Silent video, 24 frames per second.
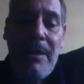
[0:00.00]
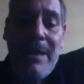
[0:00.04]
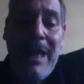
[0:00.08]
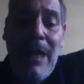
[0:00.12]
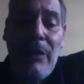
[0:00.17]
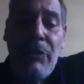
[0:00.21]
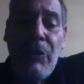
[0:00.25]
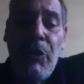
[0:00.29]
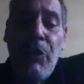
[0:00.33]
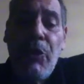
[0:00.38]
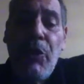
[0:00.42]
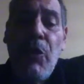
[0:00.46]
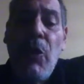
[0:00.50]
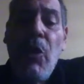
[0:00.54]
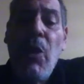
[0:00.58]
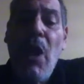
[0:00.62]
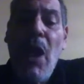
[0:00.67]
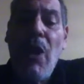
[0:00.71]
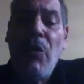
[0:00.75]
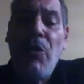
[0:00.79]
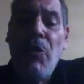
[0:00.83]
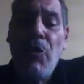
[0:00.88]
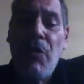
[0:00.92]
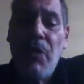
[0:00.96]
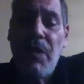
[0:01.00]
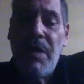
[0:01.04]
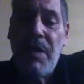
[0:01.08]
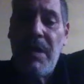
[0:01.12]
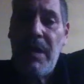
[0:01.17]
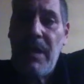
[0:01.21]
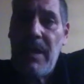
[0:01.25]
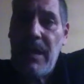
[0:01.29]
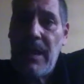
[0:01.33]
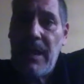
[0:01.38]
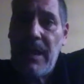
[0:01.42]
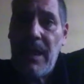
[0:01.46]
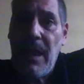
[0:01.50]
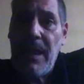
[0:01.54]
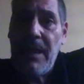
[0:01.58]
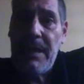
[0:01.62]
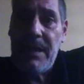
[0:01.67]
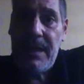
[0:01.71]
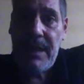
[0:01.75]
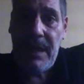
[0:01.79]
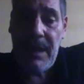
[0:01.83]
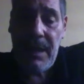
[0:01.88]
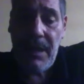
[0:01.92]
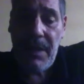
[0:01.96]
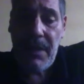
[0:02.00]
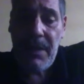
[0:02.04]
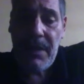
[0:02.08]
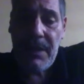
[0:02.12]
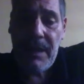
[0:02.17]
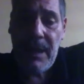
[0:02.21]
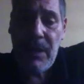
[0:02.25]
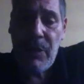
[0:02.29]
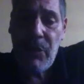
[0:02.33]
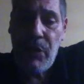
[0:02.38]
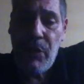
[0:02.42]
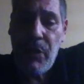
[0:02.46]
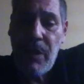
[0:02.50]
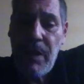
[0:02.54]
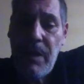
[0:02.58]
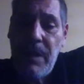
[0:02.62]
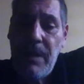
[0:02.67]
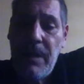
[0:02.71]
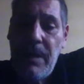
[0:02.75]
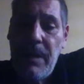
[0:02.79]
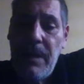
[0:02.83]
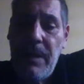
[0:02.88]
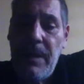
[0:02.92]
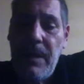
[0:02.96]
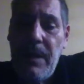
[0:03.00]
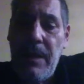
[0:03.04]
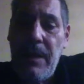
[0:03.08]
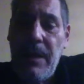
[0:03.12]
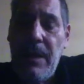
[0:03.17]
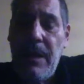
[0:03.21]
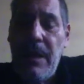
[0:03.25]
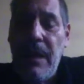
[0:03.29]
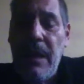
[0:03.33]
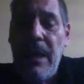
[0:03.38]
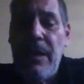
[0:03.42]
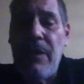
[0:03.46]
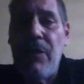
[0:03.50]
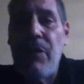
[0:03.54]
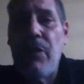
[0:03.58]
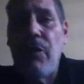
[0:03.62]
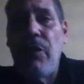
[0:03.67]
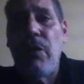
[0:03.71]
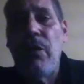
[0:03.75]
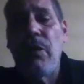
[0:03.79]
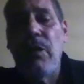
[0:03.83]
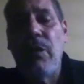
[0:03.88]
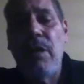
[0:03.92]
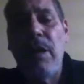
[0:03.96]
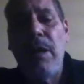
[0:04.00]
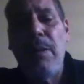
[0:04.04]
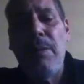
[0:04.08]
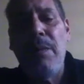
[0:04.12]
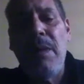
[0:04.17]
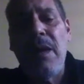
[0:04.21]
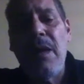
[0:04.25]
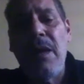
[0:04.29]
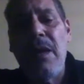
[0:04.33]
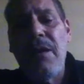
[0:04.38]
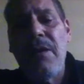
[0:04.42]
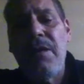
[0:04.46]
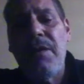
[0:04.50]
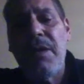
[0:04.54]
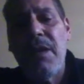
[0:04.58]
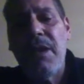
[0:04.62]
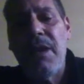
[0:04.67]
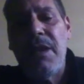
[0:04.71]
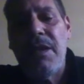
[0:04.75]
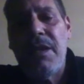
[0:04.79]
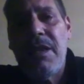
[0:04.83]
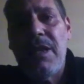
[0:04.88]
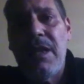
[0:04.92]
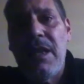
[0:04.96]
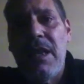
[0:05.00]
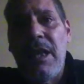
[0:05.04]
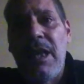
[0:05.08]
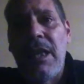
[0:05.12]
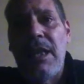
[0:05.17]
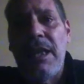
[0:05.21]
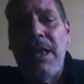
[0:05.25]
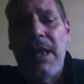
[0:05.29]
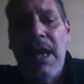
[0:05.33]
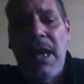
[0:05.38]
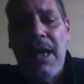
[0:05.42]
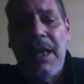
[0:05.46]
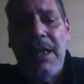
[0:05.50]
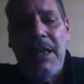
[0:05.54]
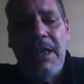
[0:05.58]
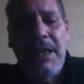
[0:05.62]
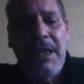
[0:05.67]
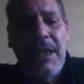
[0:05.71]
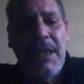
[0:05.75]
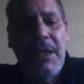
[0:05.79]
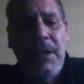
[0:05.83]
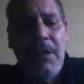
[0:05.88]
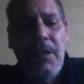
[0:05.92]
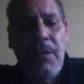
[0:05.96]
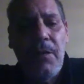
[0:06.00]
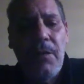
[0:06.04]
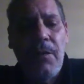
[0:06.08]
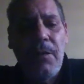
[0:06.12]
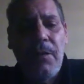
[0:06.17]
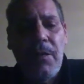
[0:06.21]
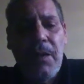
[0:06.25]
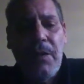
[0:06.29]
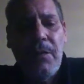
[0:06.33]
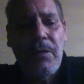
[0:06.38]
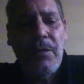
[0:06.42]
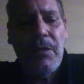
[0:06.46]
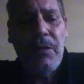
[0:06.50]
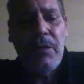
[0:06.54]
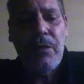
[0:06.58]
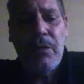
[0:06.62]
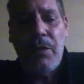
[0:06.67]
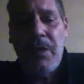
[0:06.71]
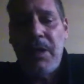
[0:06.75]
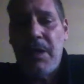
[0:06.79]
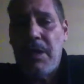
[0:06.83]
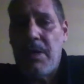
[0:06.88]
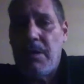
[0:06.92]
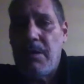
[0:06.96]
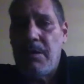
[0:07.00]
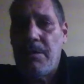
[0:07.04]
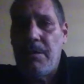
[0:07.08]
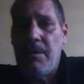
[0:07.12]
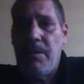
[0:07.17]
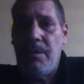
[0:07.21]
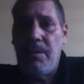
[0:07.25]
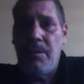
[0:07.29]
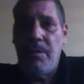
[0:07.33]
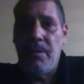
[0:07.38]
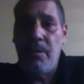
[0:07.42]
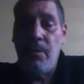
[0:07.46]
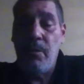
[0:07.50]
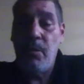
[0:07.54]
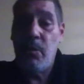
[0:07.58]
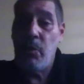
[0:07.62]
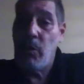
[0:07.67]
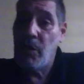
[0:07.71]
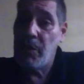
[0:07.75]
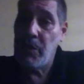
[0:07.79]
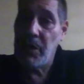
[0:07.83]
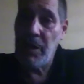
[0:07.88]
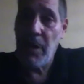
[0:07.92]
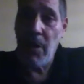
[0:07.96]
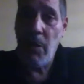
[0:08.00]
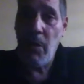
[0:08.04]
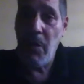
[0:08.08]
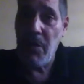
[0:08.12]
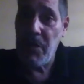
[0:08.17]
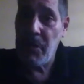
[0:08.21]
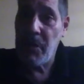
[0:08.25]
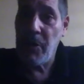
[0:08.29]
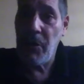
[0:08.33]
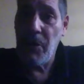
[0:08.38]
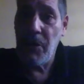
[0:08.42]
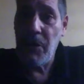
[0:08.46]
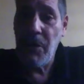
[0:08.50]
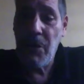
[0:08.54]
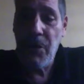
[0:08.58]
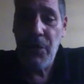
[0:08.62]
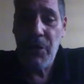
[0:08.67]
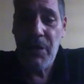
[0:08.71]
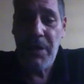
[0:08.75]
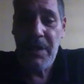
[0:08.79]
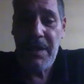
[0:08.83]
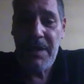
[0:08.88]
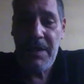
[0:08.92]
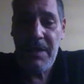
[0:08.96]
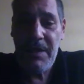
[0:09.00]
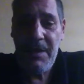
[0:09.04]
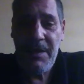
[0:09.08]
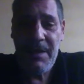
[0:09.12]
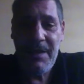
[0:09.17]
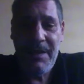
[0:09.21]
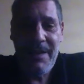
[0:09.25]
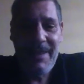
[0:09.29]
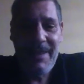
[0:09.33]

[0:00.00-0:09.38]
down to 200 in the 19th century, and to a mere 30 in 1953. Do you want to know what his conclusion is?